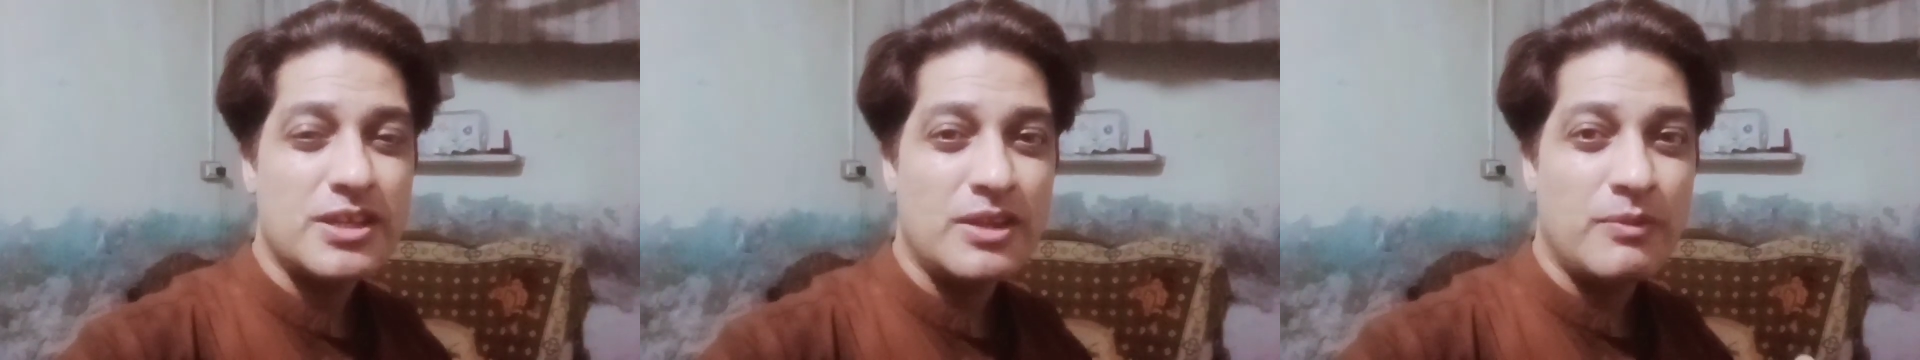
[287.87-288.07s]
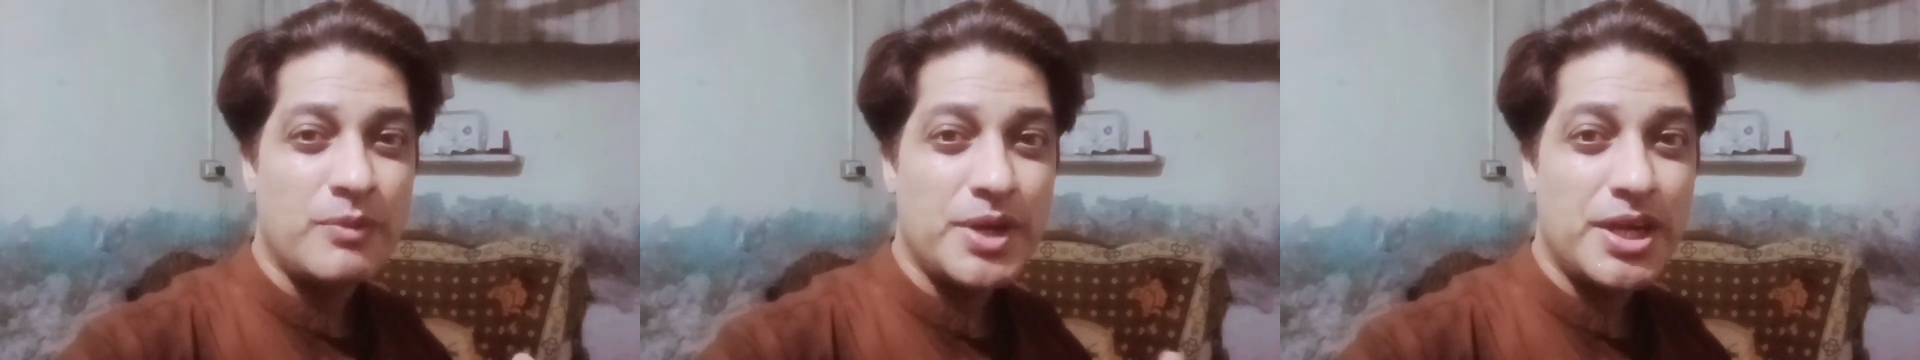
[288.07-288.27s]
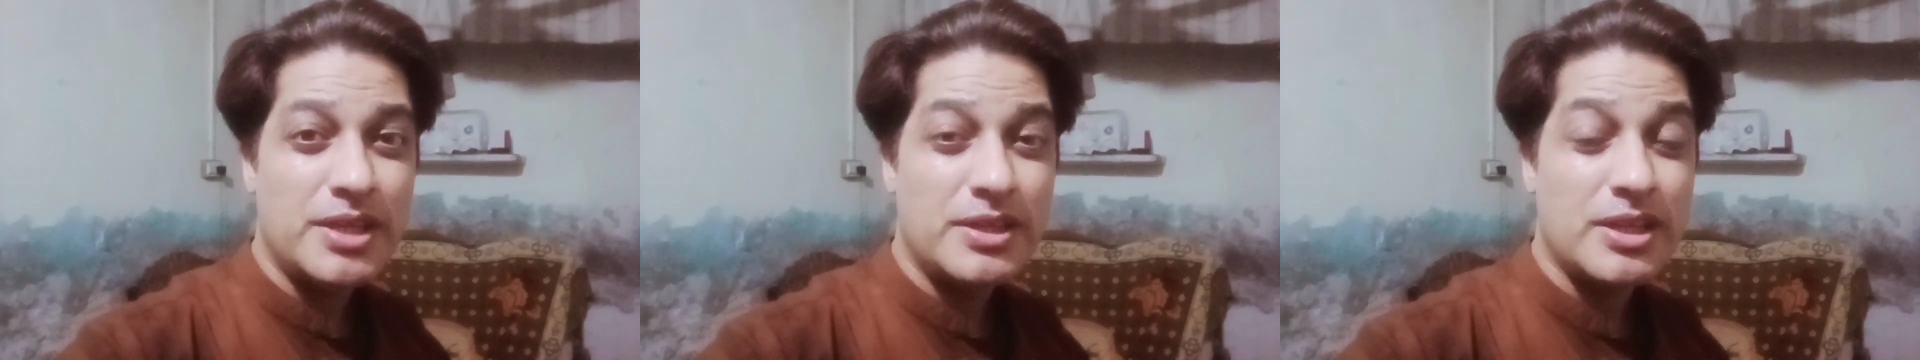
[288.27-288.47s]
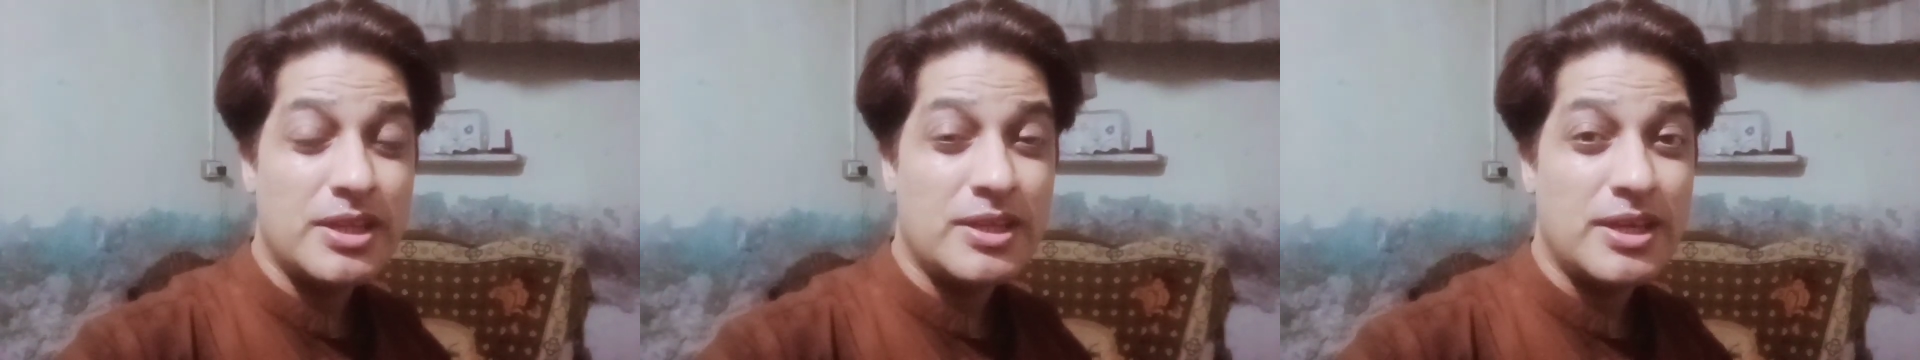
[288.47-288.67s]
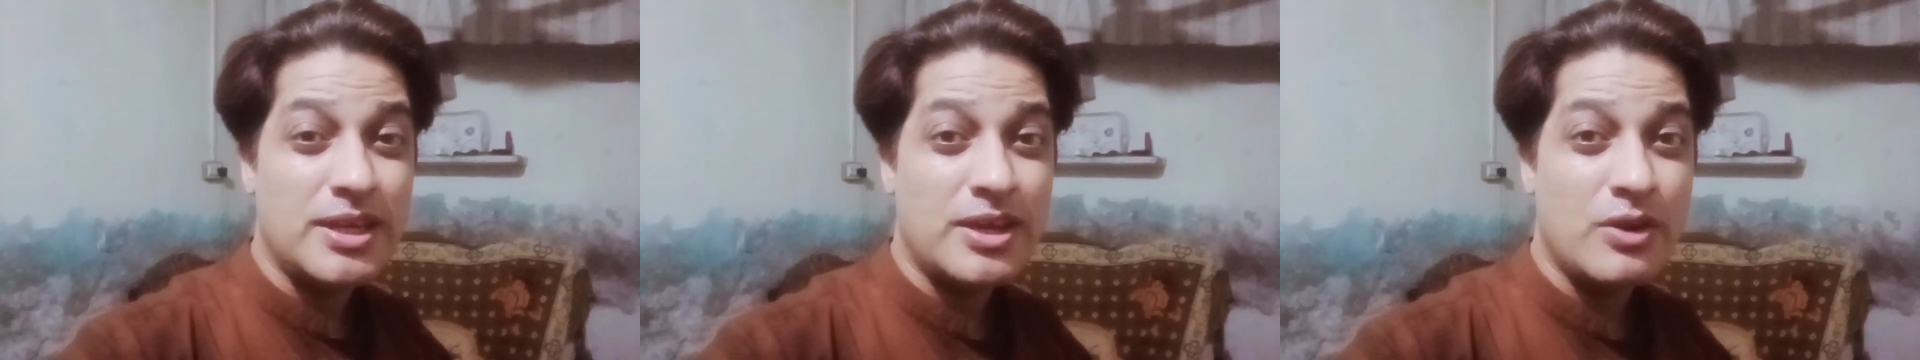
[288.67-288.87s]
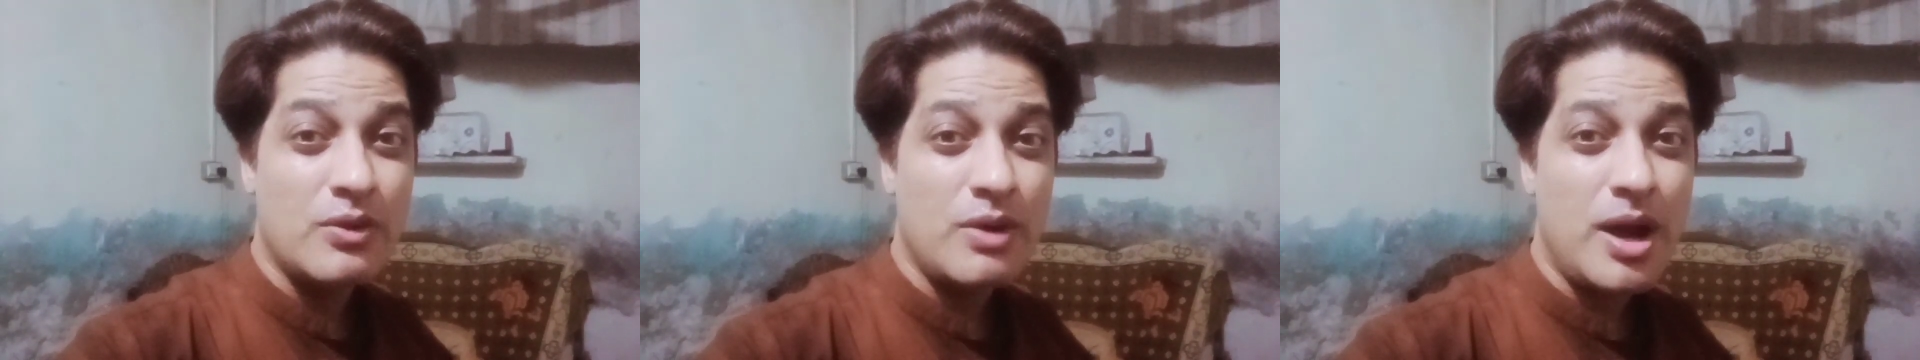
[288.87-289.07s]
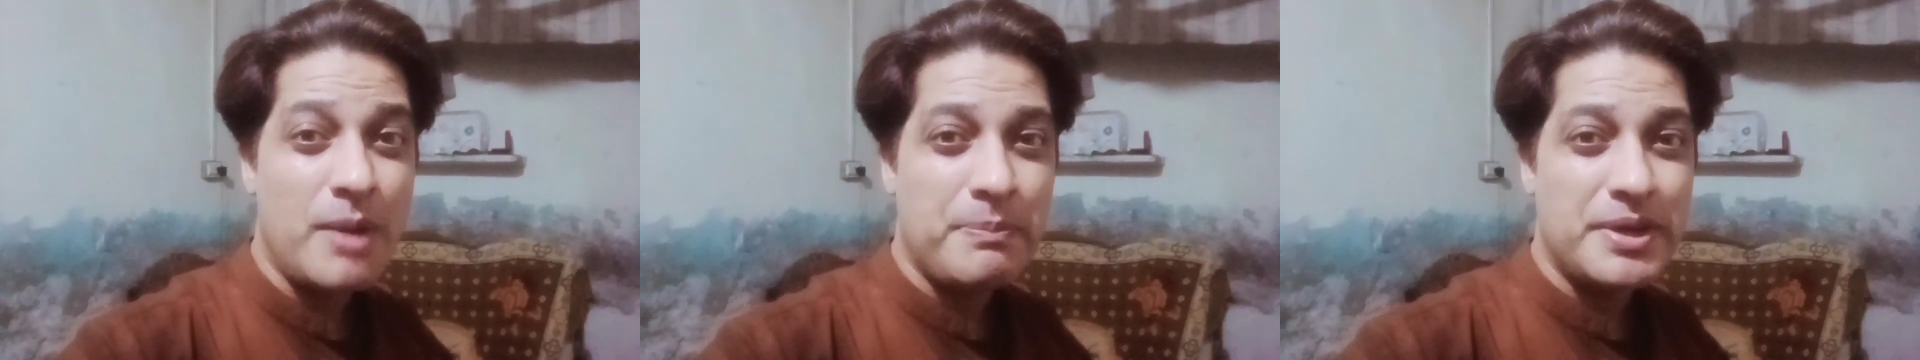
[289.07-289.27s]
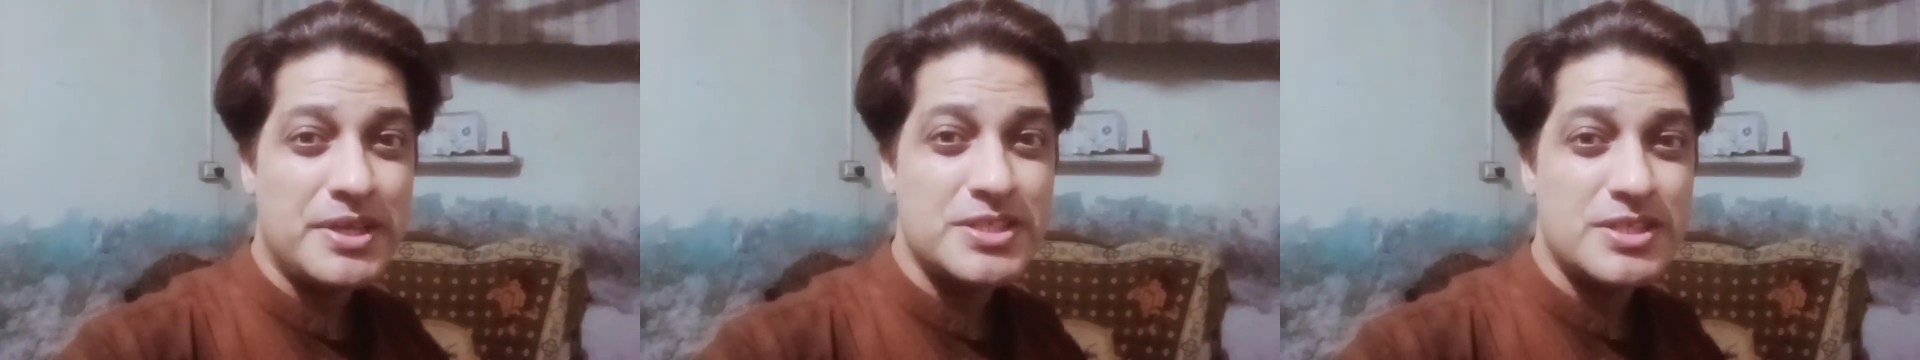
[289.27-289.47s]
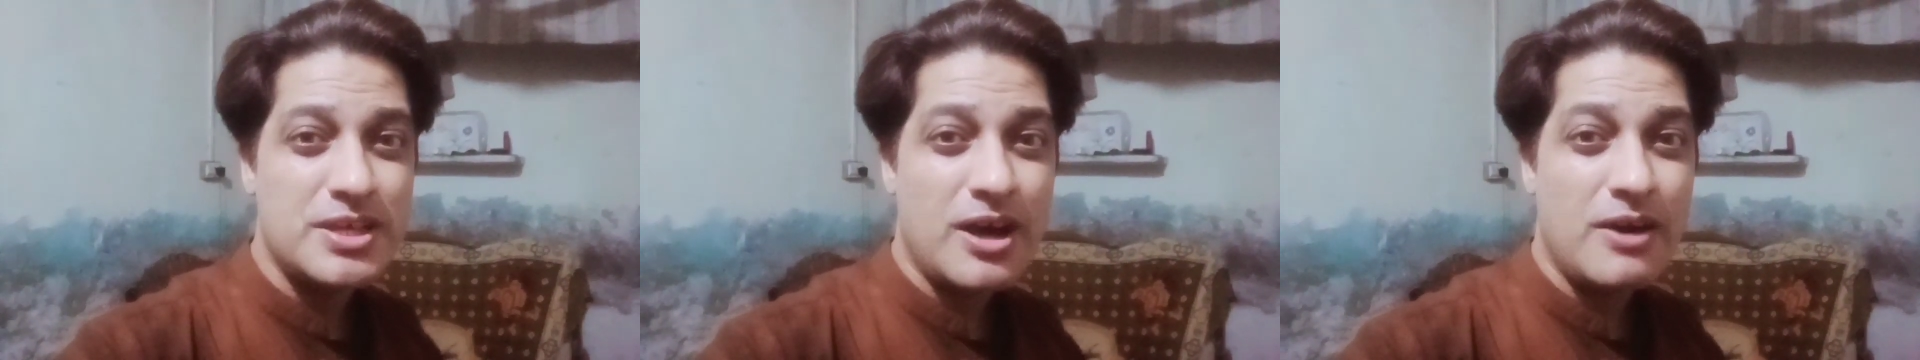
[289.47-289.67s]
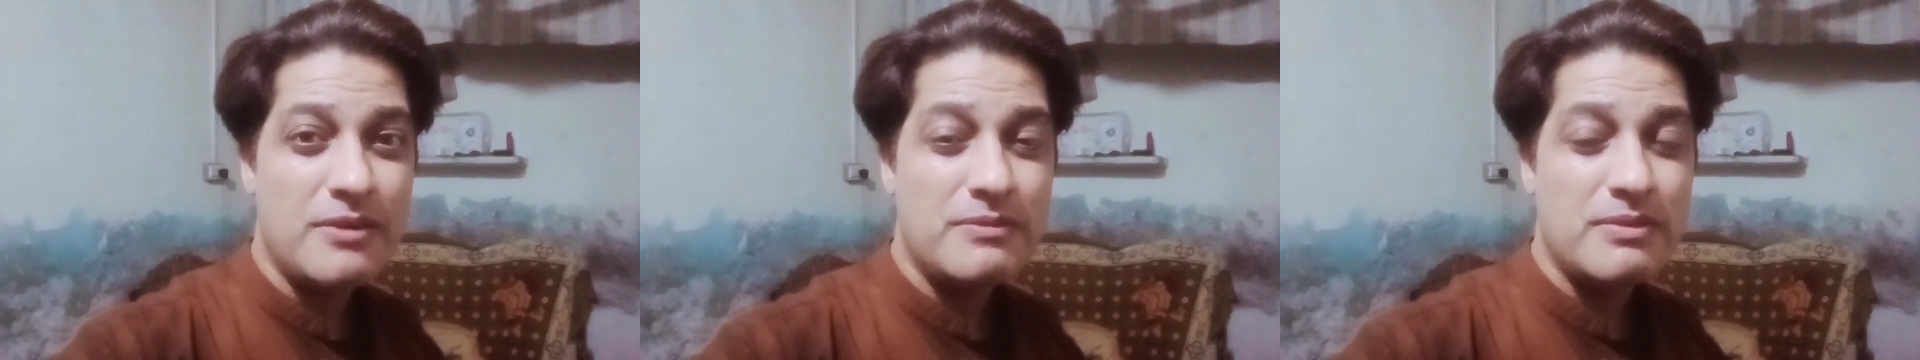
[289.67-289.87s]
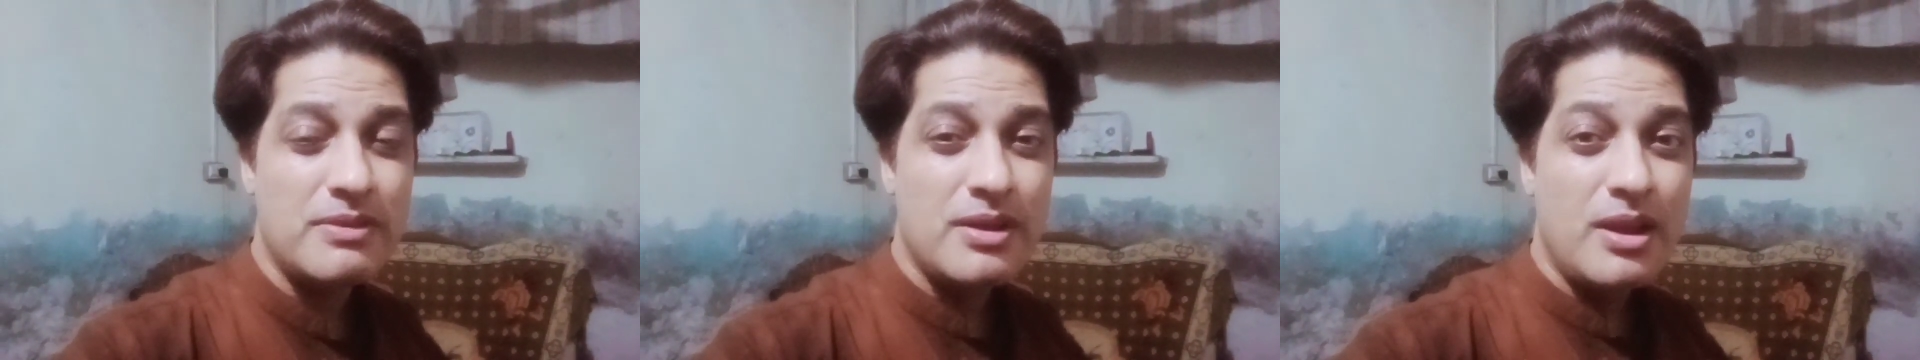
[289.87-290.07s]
the way that they go up and down,